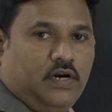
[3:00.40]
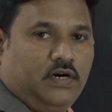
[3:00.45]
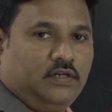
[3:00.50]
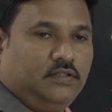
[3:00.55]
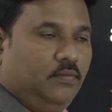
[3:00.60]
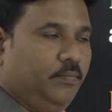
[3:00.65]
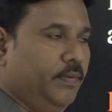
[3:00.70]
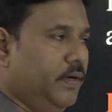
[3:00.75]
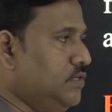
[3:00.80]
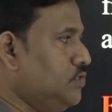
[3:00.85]

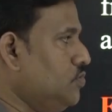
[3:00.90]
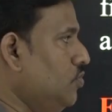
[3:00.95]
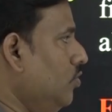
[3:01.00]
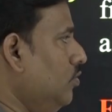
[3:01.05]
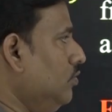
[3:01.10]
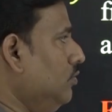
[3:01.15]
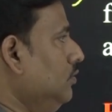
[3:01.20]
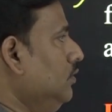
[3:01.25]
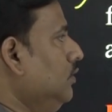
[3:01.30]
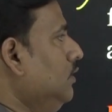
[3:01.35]
and based
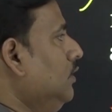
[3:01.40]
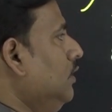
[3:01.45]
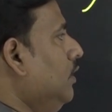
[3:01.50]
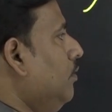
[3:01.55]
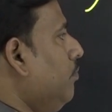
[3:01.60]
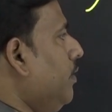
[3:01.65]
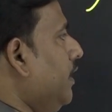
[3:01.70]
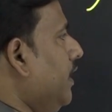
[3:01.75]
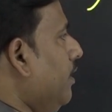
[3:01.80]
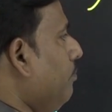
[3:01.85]
on
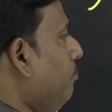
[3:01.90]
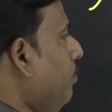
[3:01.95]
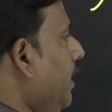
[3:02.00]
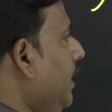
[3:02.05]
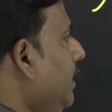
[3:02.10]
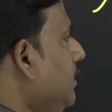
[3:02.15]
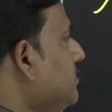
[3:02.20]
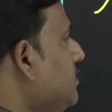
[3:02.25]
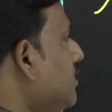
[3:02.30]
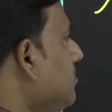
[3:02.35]
by
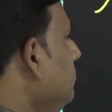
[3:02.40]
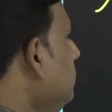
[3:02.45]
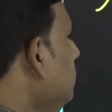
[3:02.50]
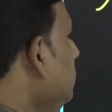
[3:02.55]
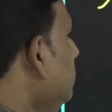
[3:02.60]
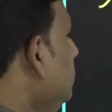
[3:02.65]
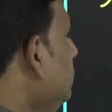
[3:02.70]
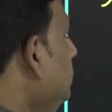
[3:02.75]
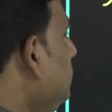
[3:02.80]
applying some